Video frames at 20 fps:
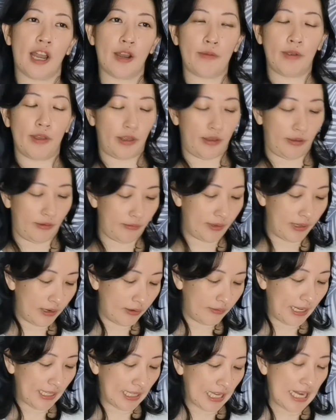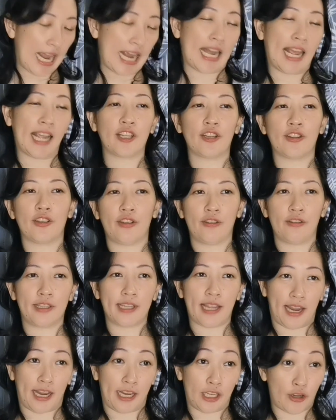with you, the reason I like to use
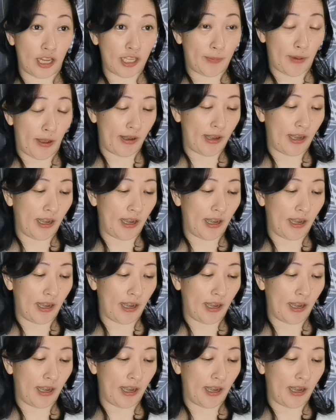a transparent